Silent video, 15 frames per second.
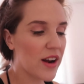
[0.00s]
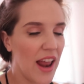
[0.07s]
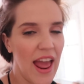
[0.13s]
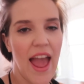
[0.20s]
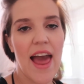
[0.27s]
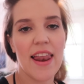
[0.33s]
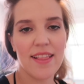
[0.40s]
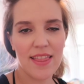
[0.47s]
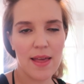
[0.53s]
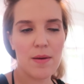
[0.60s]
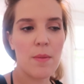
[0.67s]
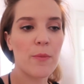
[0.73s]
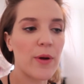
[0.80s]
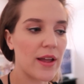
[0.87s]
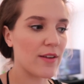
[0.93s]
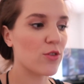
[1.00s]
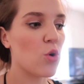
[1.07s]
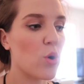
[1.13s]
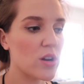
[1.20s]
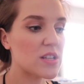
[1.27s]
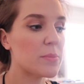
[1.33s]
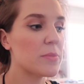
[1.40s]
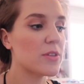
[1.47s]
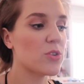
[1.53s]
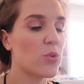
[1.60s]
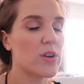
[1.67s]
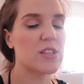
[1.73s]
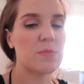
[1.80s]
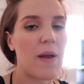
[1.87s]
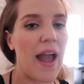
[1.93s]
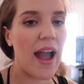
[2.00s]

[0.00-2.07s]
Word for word: We're gonna edit them and bring, of course, some of the toys